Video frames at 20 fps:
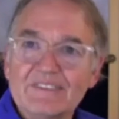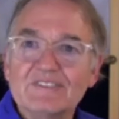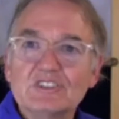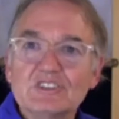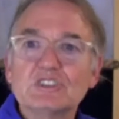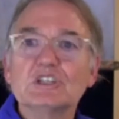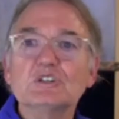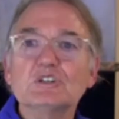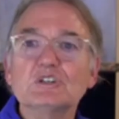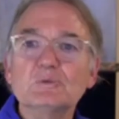
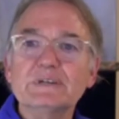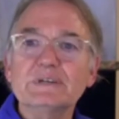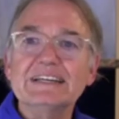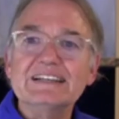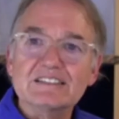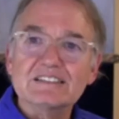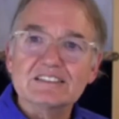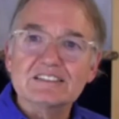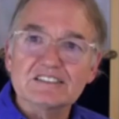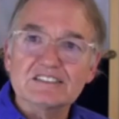doing
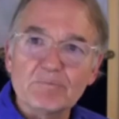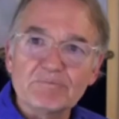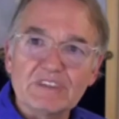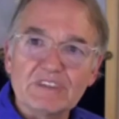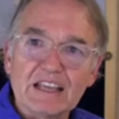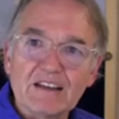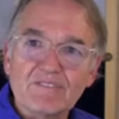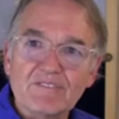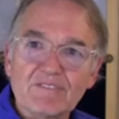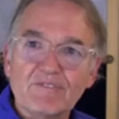
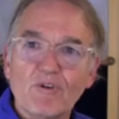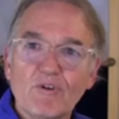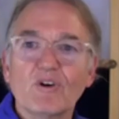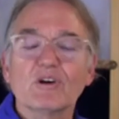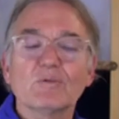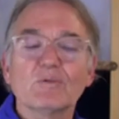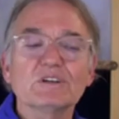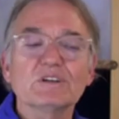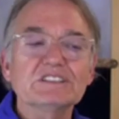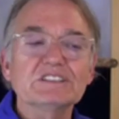something for her where